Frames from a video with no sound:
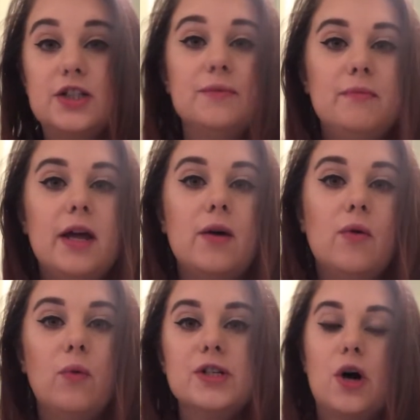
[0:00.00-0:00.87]
to me,
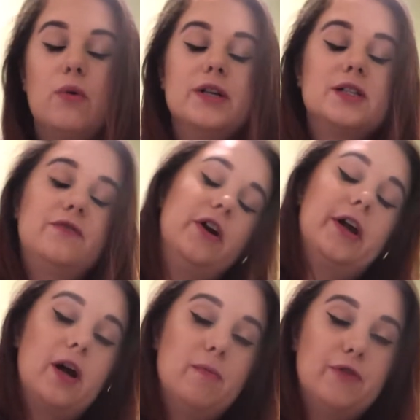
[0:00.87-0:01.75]
was always
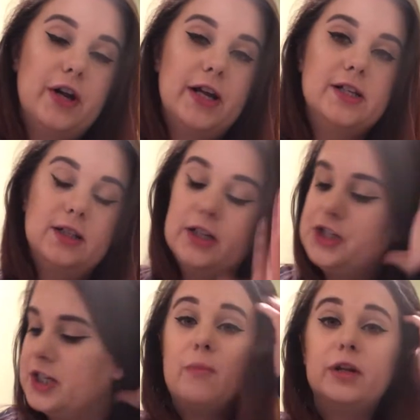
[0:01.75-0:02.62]
very comforting and
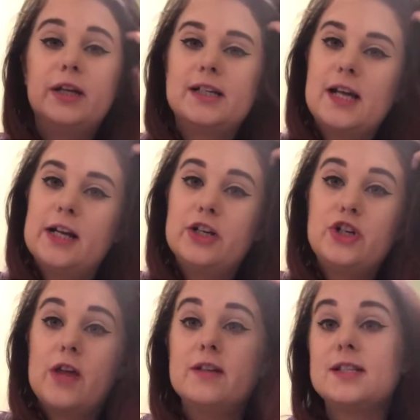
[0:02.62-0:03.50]
delicious. I'm really excited to
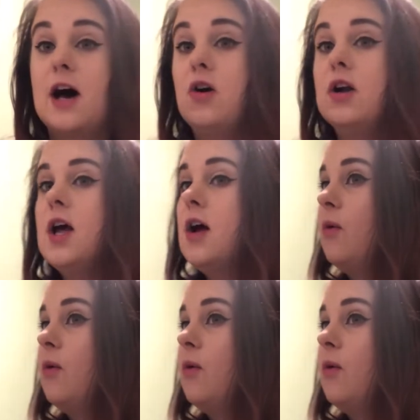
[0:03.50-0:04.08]
try this out.